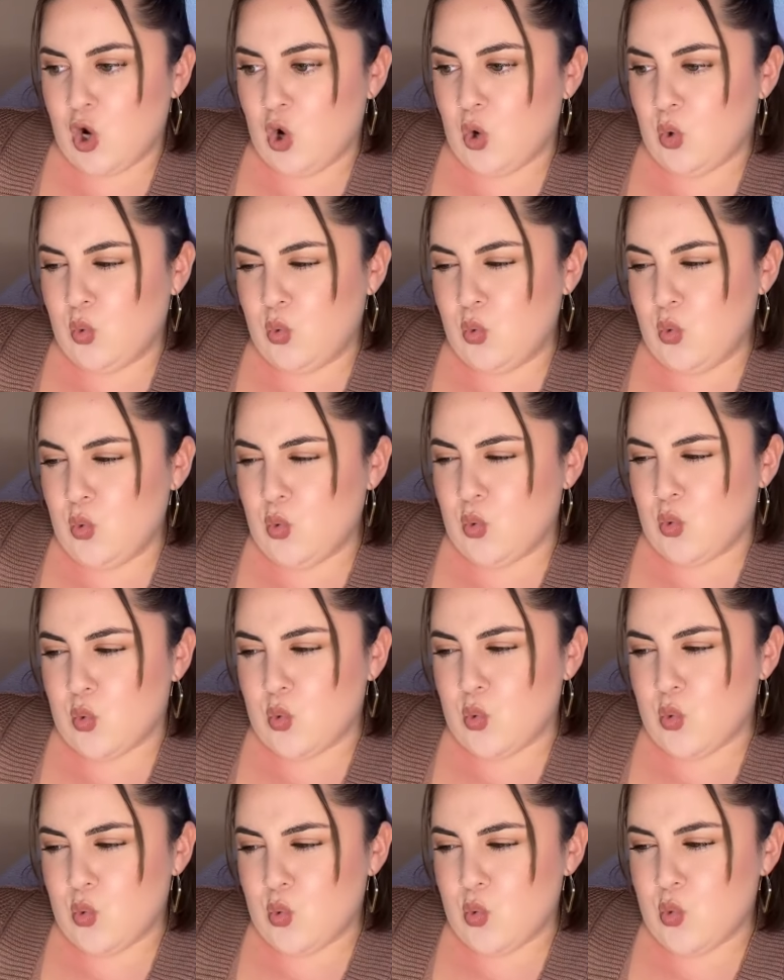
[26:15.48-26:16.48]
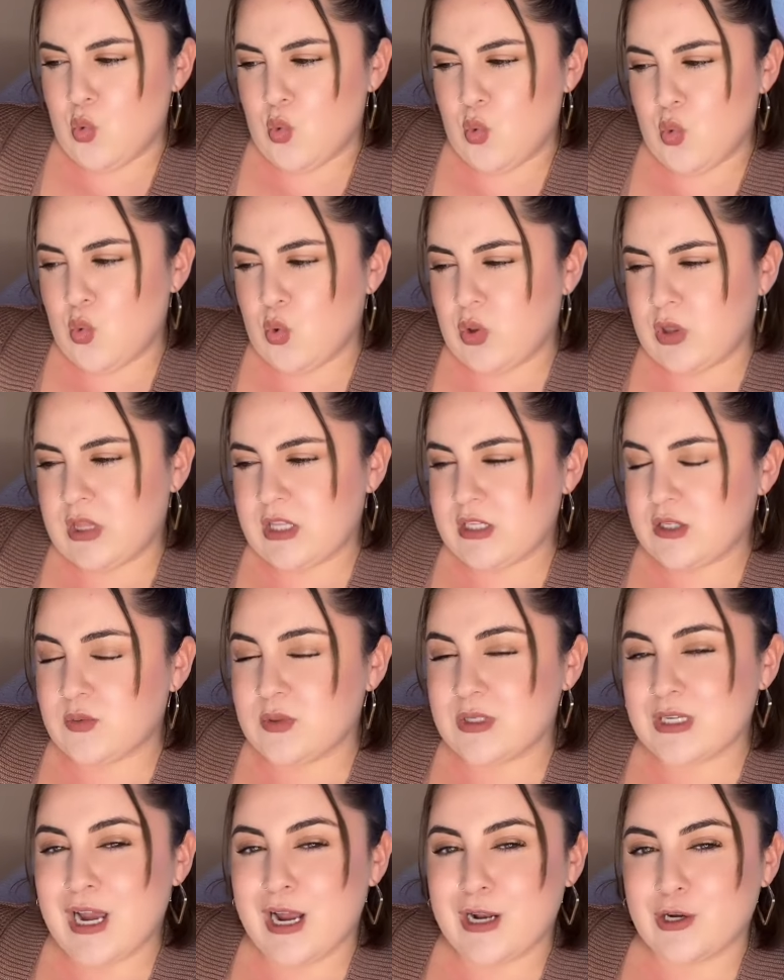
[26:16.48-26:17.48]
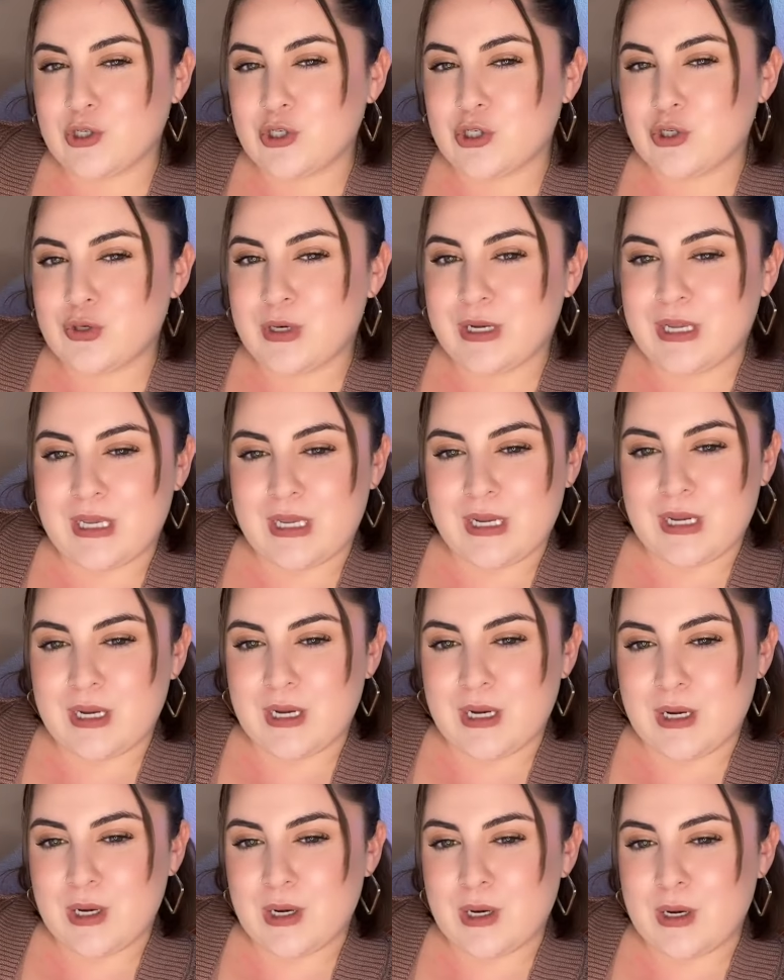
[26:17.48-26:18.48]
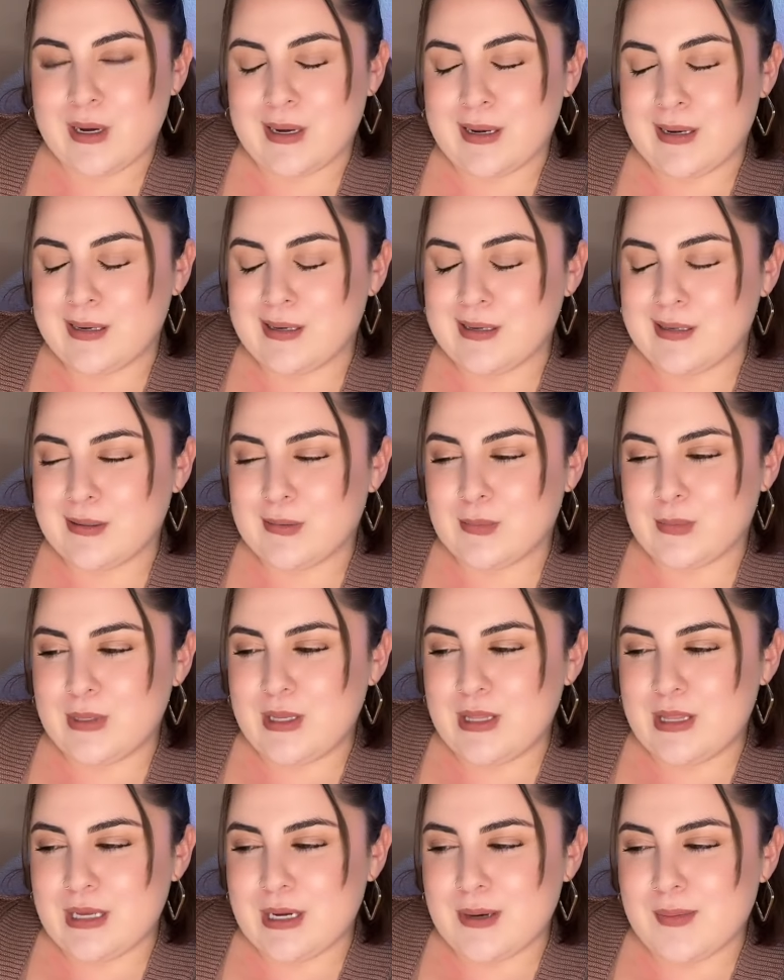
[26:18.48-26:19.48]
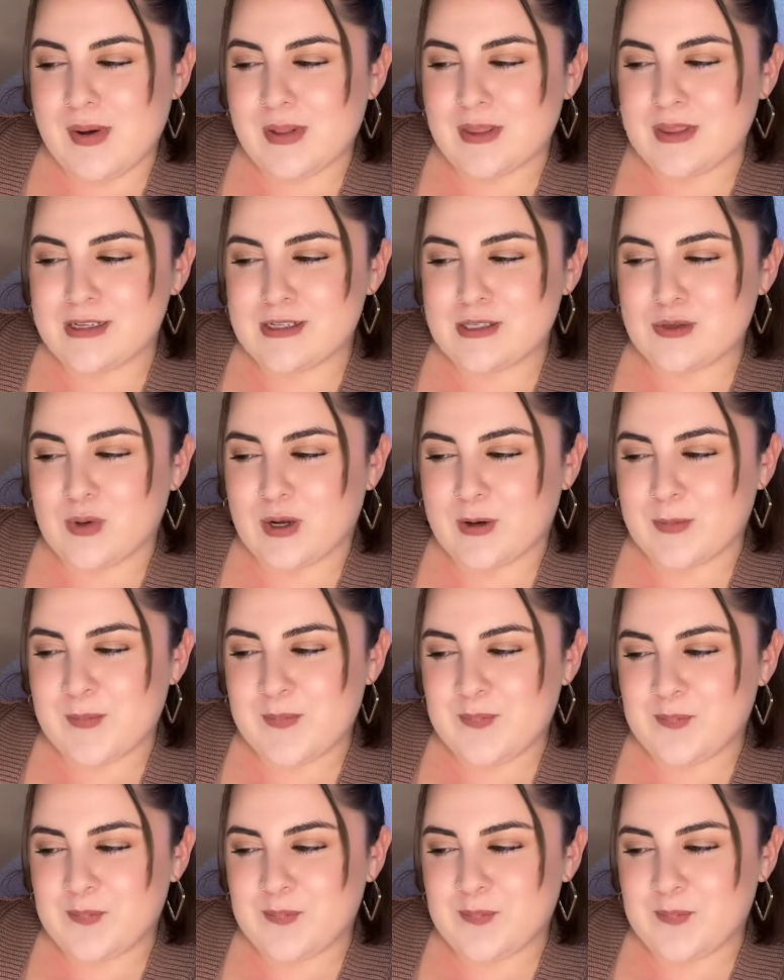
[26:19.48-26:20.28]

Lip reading: Ooh, this one's kind of tricky. What do you think about this one?